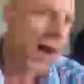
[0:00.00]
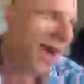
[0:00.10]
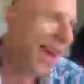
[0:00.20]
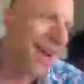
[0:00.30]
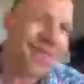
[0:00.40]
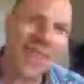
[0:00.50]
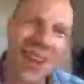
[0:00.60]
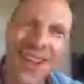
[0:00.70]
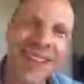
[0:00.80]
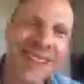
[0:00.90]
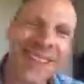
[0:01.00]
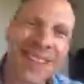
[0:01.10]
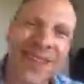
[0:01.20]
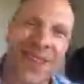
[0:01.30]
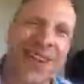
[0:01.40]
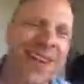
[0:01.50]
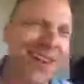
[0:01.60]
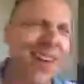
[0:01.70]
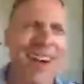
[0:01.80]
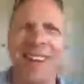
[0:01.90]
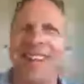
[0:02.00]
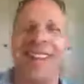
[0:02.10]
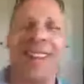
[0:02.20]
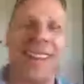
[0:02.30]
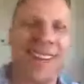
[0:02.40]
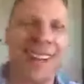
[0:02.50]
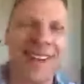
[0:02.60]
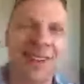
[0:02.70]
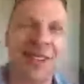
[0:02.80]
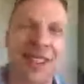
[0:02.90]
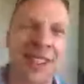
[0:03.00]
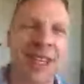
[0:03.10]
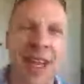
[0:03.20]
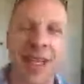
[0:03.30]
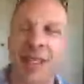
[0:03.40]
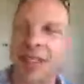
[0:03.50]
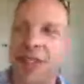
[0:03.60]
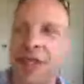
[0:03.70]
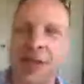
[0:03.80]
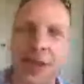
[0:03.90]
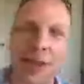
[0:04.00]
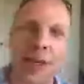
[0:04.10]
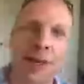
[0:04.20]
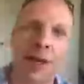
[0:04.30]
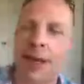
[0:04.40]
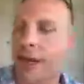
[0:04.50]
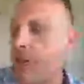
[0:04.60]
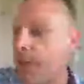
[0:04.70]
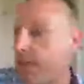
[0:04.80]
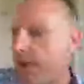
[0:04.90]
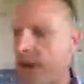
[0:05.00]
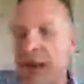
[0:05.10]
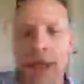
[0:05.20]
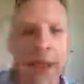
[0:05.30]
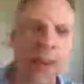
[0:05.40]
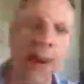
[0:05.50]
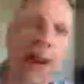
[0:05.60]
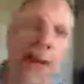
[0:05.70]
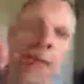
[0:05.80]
And I was like, this is freaking crazy. It's just that chill and, people are that laid back.